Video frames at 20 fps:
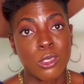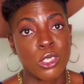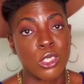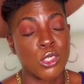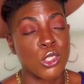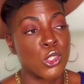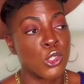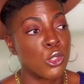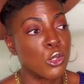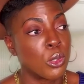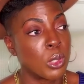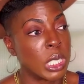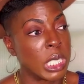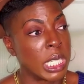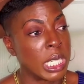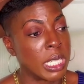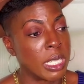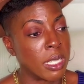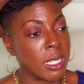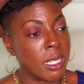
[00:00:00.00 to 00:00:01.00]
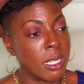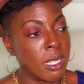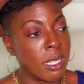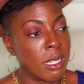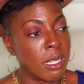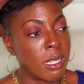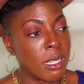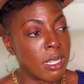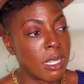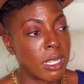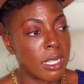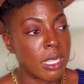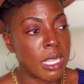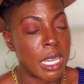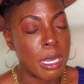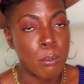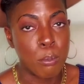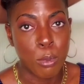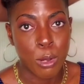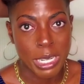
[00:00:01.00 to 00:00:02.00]
Just truly
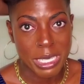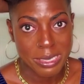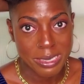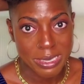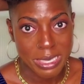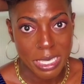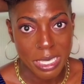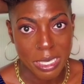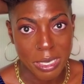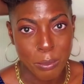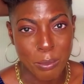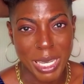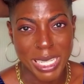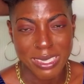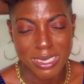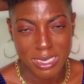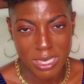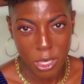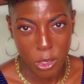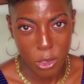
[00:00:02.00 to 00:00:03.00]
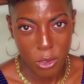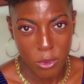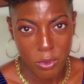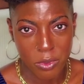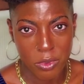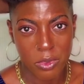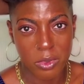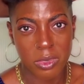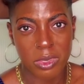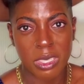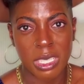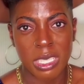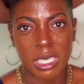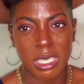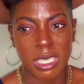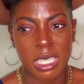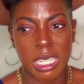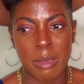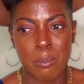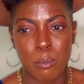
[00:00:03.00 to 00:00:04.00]
embracing myself,
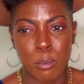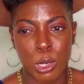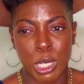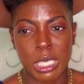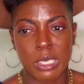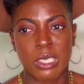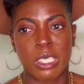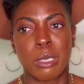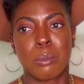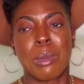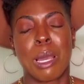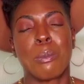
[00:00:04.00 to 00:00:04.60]
embracing my